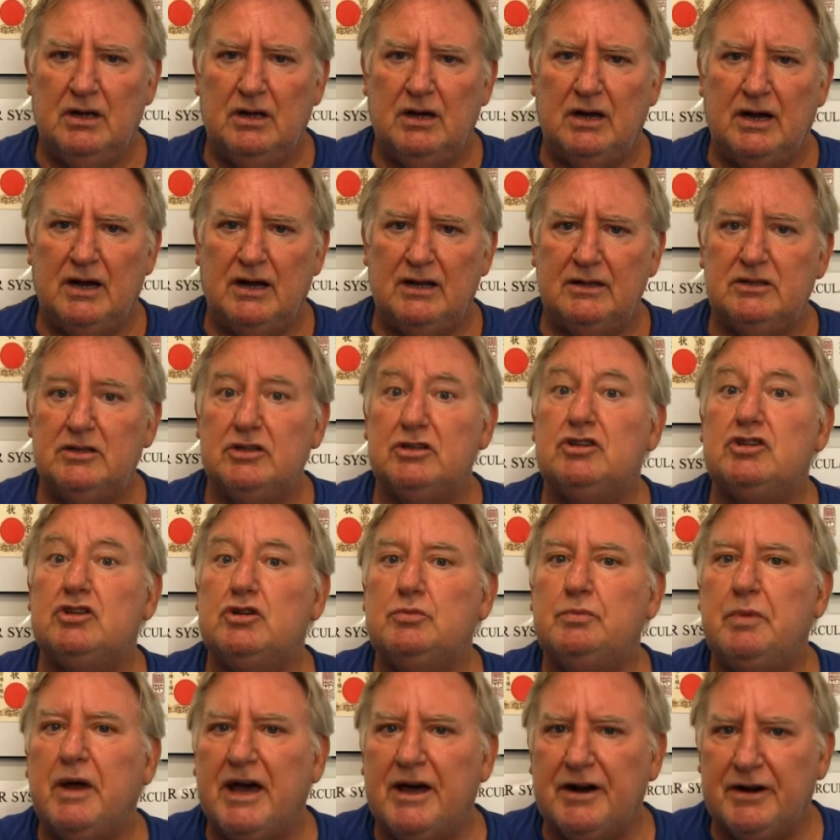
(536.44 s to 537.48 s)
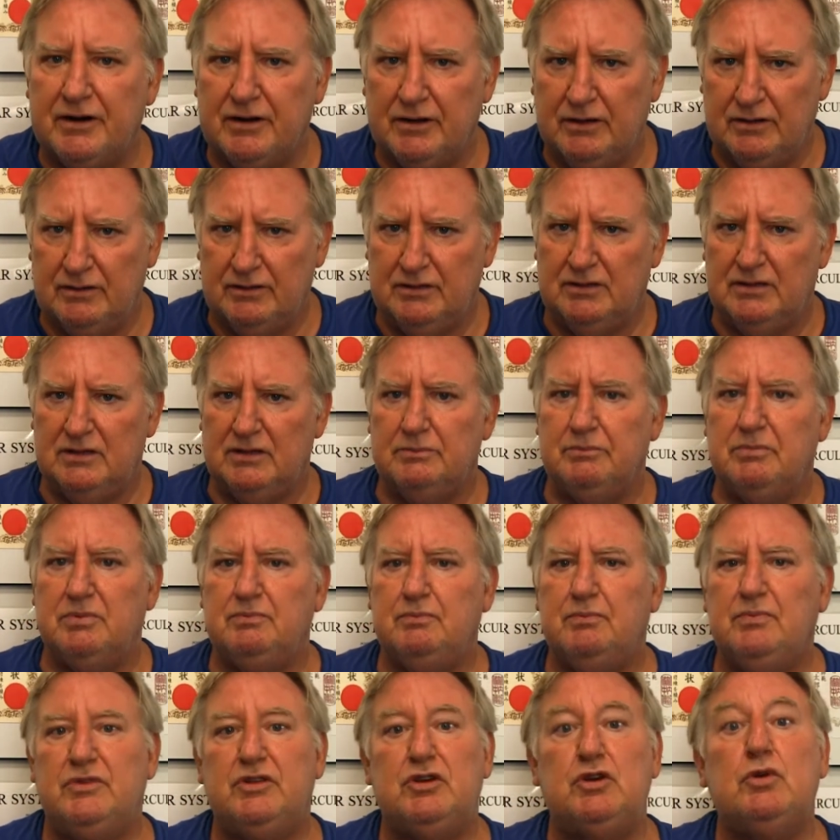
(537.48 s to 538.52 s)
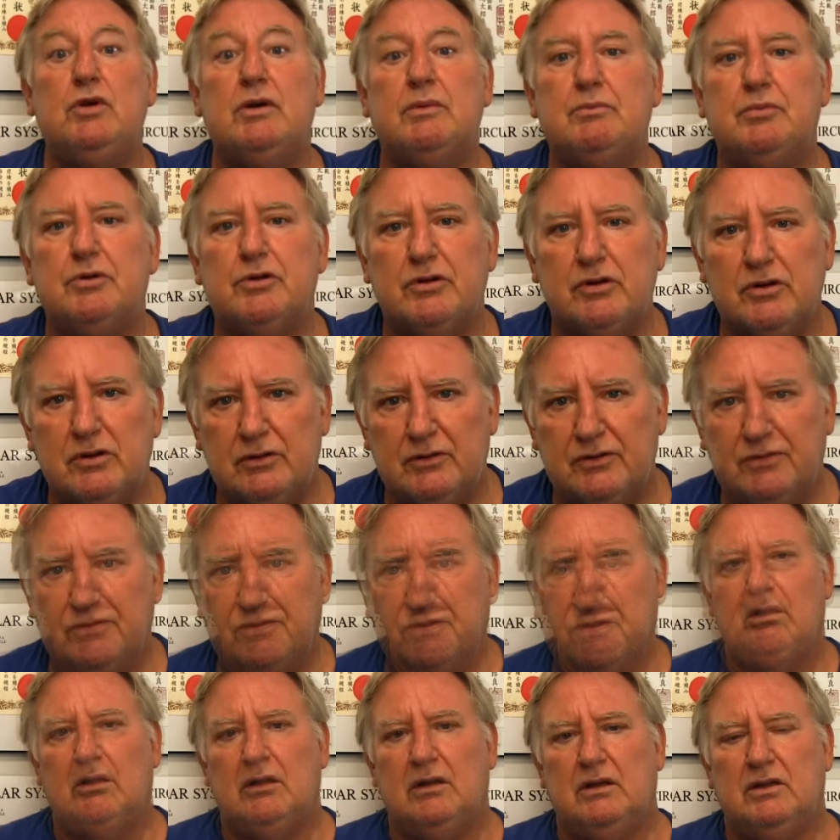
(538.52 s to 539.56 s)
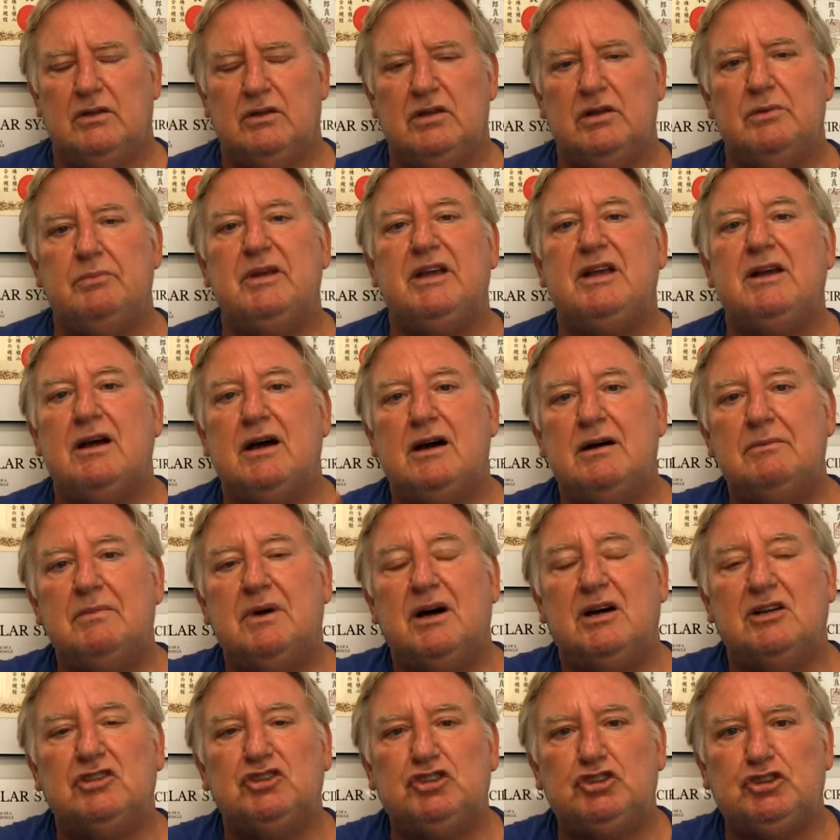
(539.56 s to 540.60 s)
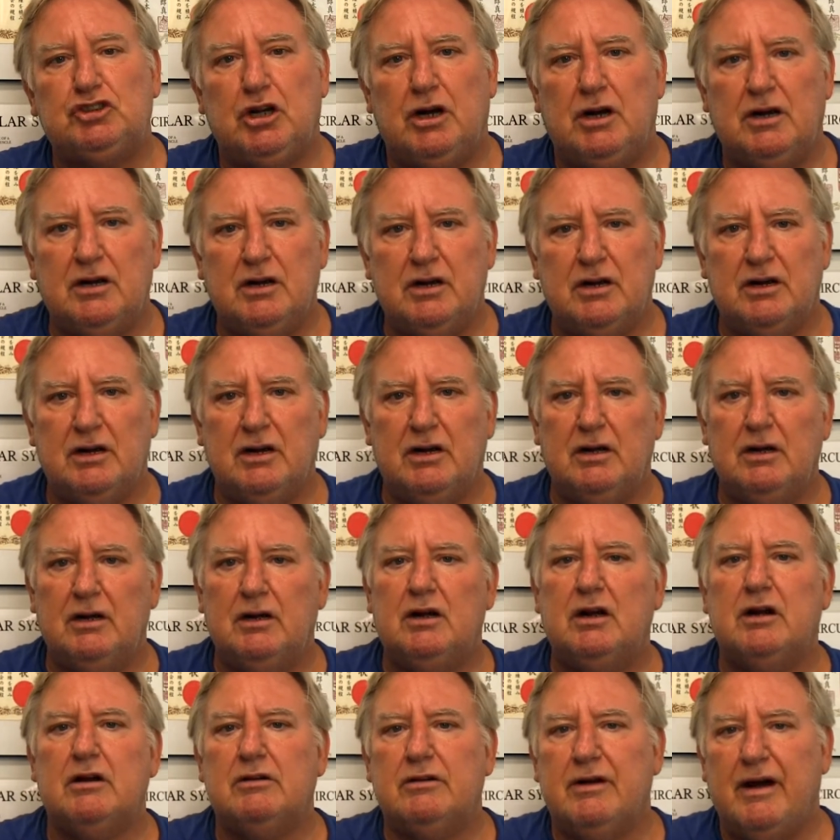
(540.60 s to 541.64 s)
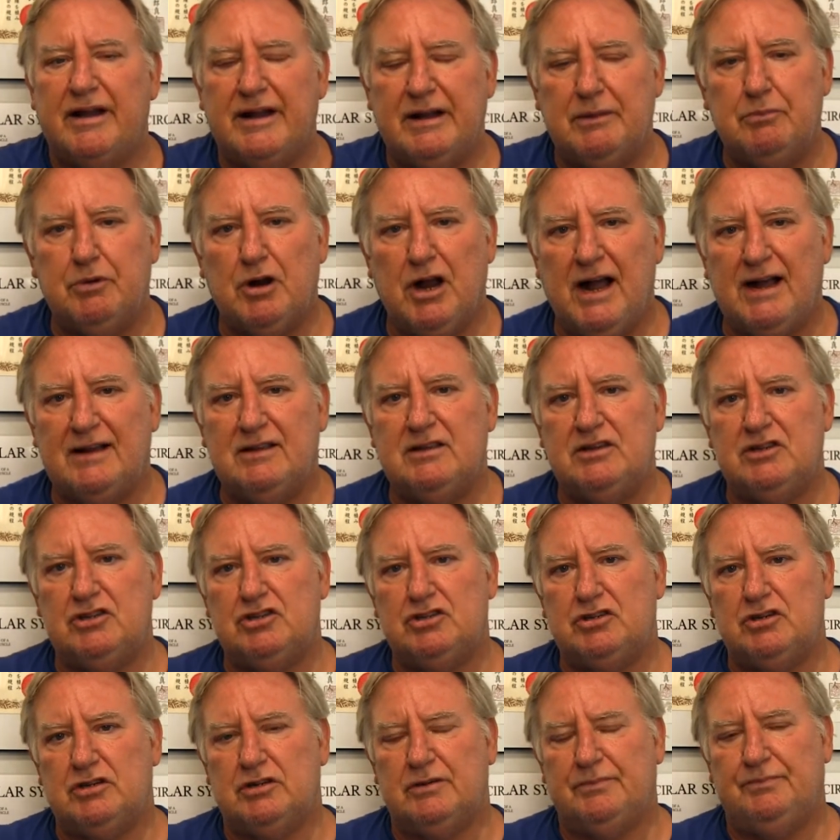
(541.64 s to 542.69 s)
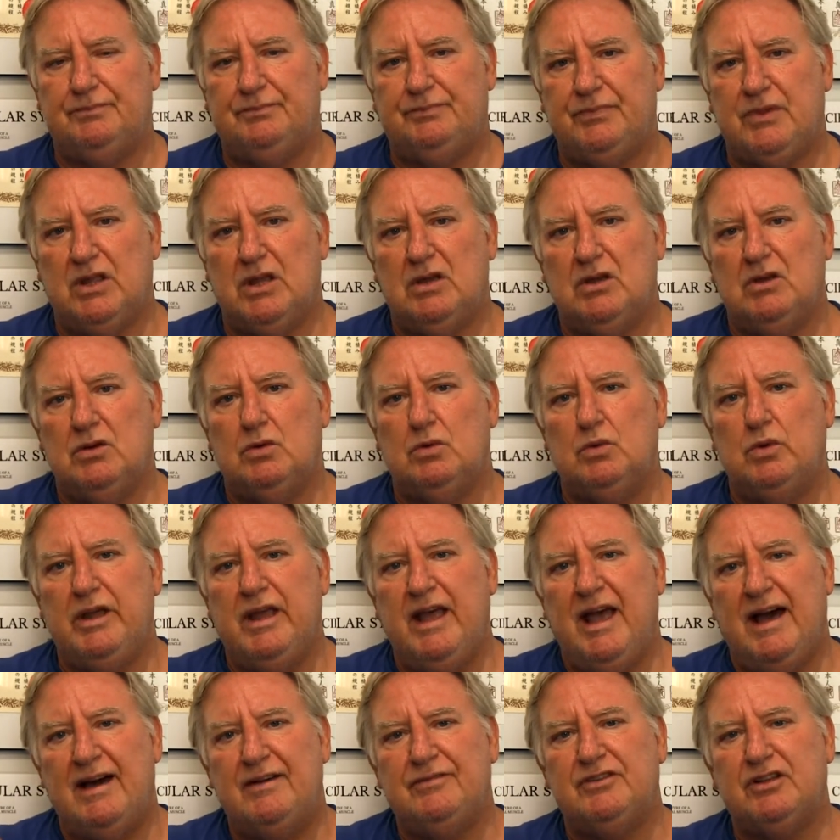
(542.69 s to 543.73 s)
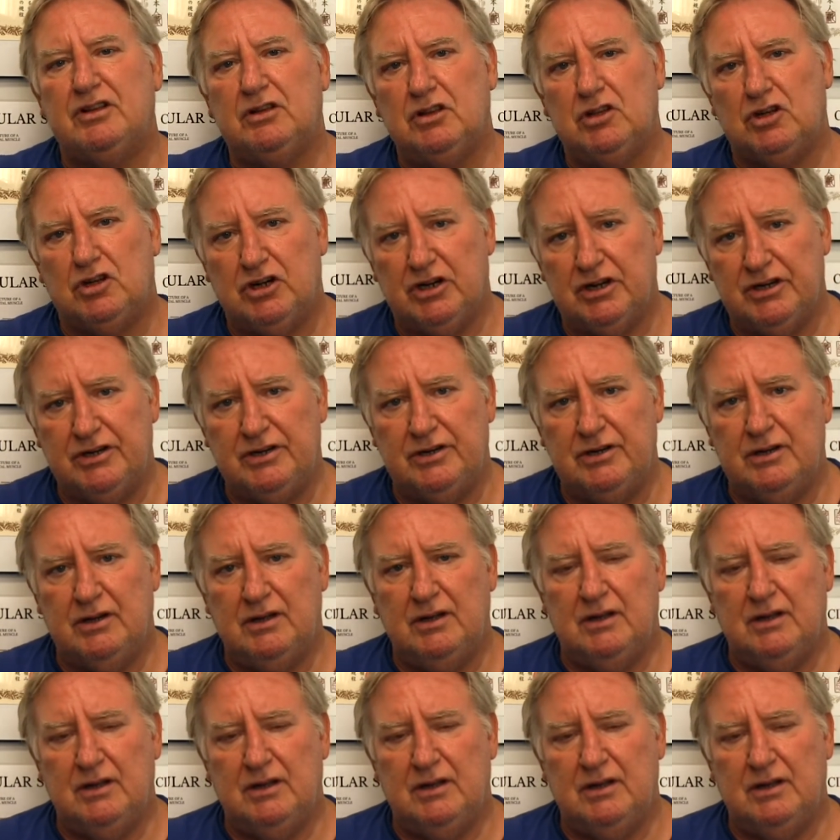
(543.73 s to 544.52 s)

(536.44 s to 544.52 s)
uh, to do better, to, to improve, to become a stronger karate practitioner. We have to learn